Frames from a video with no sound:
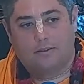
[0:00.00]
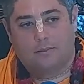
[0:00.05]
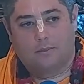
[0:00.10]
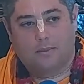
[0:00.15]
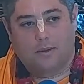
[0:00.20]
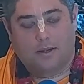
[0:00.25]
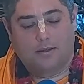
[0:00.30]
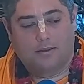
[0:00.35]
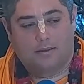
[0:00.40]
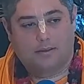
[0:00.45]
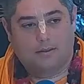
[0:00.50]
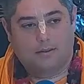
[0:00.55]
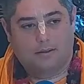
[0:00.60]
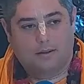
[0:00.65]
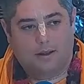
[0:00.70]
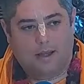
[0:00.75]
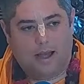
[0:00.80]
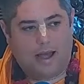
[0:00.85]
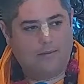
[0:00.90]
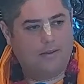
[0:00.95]
But
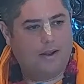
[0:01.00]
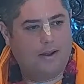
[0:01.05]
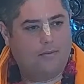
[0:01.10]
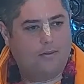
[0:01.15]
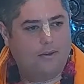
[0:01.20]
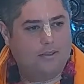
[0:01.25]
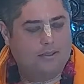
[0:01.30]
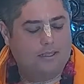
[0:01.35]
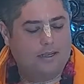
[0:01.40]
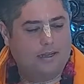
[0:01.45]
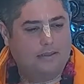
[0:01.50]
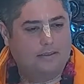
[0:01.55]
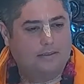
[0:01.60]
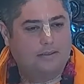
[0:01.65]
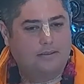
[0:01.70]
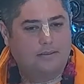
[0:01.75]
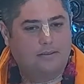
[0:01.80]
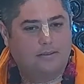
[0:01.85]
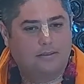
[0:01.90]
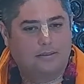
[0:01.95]
I've never seen
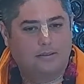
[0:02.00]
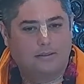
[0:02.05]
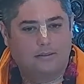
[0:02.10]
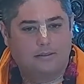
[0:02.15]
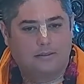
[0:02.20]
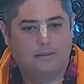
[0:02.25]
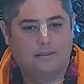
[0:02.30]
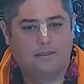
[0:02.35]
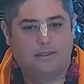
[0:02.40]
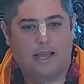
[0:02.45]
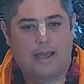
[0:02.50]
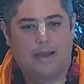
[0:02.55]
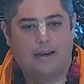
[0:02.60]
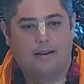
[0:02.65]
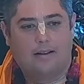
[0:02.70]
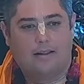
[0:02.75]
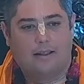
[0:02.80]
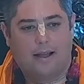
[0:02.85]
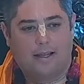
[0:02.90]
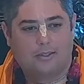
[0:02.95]

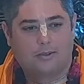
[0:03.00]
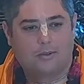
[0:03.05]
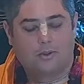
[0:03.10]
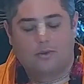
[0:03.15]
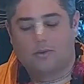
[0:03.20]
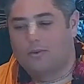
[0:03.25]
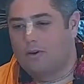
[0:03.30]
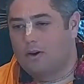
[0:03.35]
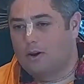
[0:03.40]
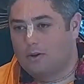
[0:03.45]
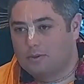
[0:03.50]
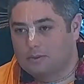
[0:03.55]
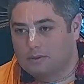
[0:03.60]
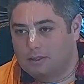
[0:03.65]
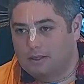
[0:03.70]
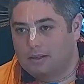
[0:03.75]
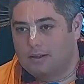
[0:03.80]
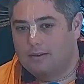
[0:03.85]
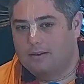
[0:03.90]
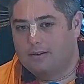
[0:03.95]
stained glass with
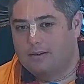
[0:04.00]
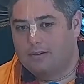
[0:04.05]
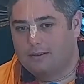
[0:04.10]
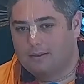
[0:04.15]
crows in it.